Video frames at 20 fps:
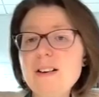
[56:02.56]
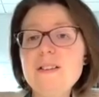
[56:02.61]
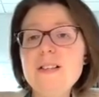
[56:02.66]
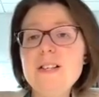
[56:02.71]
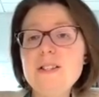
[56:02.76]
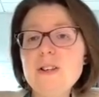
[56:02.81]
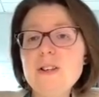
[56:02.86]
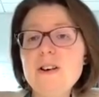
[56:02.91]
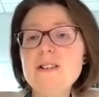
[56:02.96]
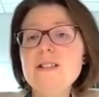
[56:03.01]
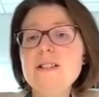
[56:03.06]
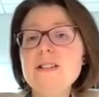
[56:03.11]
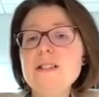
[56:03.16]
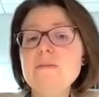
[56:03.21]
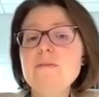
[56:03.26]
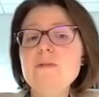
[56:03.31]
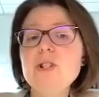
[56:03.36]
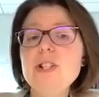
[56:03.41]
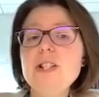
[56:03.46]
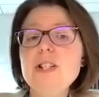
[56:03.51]
of these
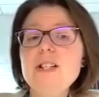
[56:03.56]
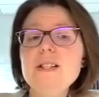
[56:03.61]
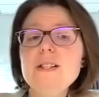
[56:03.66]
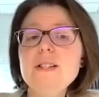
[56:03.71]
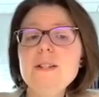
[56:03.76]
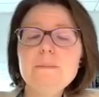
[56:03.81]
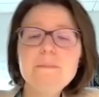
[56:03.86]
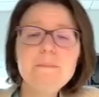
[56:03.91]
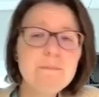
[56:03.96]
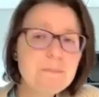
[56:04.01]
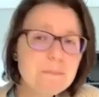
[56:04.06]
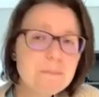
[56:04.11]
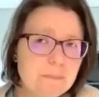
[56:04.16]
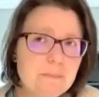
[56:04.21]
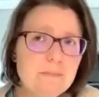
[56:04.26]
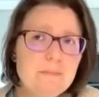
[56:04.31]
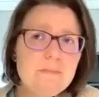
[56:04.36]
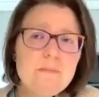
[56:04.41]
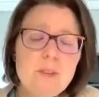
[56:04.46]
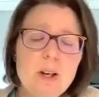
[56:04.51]
autism genes
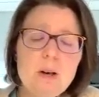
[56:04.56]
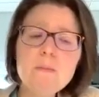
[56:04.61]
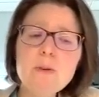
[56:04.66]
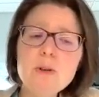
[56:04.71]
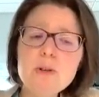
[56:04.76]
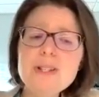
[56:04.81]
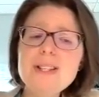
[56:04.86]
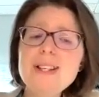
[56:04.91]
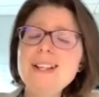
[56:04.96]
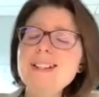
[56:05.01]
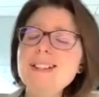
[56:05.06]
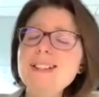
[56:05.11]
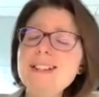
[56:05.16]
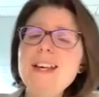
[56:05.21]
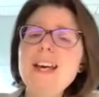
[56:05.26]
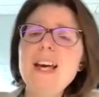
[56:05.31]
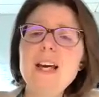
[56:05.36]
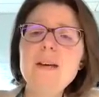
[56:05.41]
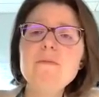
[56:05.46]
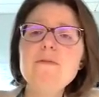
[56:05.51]
most likely
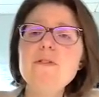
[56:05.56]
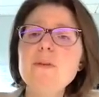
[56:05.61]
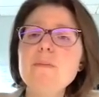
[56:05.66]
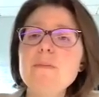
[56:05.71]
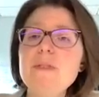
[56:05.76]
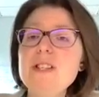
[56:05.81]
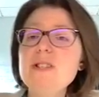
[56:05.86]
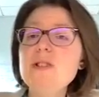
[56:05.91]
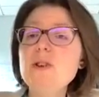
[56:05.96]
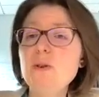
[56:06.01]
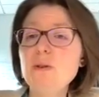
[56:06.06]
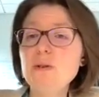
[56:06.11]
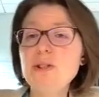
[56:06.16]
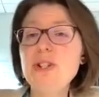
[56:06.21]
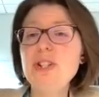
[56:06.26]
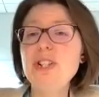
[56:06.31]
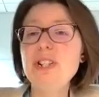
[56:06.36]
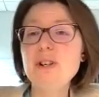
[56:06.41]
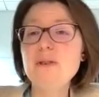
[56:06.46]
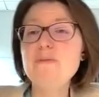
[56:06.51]
came from these whole
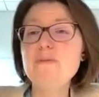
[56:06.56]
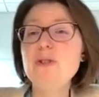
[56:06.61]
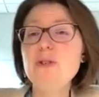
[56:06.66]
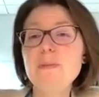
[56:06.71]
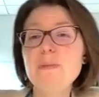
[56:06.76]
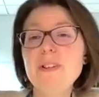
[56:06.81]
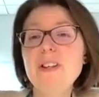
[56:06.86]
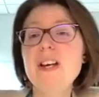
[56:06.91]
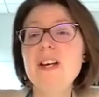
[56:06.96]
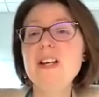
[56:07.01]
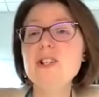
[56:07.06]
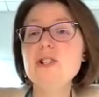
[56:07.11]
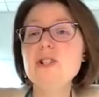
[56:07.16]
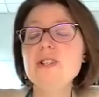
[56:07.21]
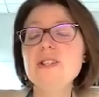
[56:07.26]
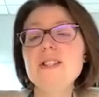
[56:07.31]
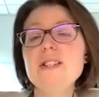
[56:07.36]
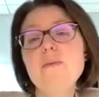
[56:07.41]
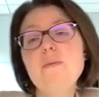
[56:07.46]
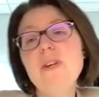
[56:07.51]
genome
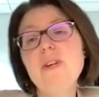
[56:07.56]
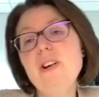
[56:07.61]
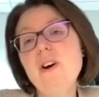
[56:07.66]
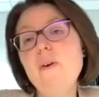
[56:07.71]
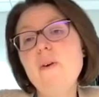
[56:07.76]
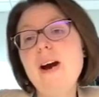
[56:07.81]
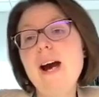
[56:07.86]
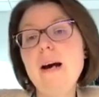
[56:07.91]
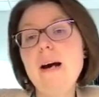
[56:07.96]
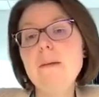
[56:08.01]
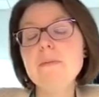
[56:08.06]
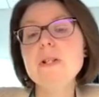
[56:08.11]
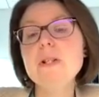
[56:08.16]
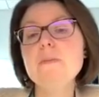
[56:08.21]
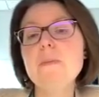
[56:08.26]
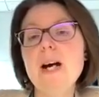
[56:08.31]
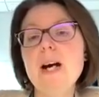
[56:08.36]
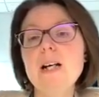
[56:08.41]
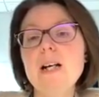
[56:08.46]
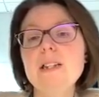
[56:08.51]
duplications that we know
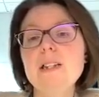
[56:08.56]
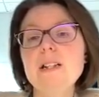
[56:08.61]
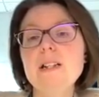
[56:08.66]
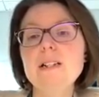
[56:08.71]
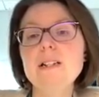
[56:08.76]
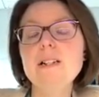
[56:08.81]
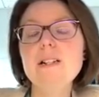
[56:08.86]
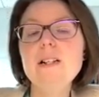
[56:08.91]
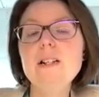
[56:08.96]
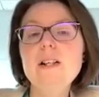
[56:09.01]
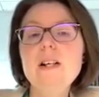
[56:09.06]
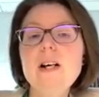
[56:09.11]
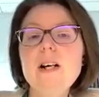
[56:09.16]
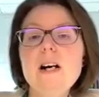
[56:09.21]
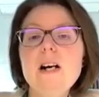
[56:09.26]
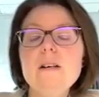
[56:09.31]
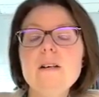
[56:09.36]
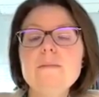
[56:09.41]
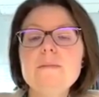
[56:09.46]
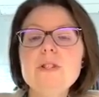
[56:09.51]
happened back then.
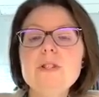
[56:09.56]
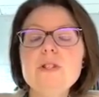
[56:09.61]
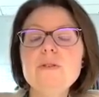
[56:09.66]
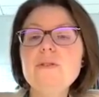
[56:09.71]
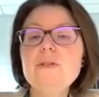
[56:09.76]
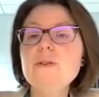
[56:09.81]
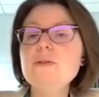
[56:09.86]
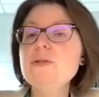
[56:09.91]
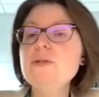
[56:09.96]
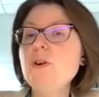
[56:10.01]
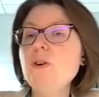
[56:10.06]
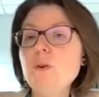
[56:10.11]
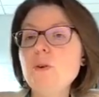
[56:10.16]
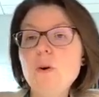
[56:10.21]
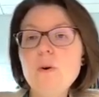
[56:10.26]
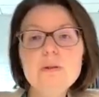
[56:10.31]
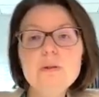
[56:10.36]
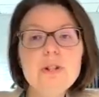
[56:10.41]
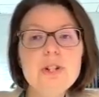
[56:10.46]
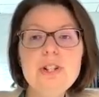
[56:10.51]
So those
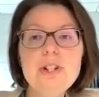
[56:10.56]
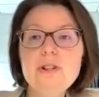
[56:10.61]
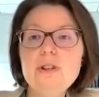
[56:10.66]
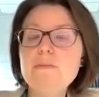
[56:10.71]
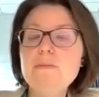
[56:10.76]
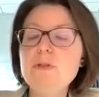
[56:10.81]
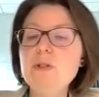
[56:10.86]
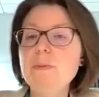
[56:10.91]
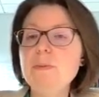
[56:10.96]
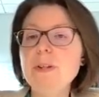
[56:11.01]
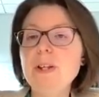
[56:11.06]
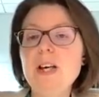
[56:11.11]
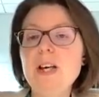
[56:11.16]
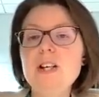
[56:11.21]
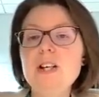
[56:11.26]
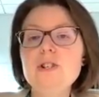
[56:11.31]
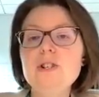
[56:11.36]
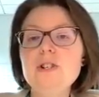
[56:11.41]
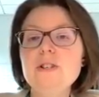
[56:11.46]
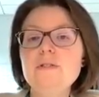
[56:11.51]
whole genome
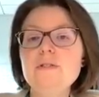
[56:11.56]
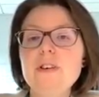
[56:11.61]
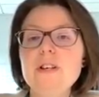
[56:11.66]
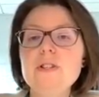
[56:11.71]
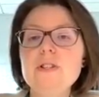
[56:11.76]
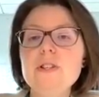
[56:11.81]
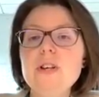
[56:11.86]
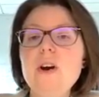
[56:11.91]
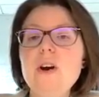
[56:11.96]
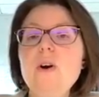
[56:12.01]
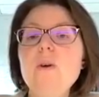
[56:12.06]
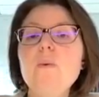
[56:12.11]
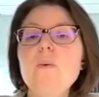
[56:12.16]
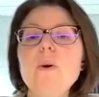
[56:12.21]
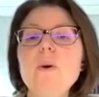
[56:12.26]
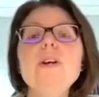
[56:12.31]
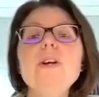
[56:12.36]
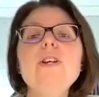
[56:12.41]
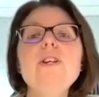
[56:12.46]
duplication events were a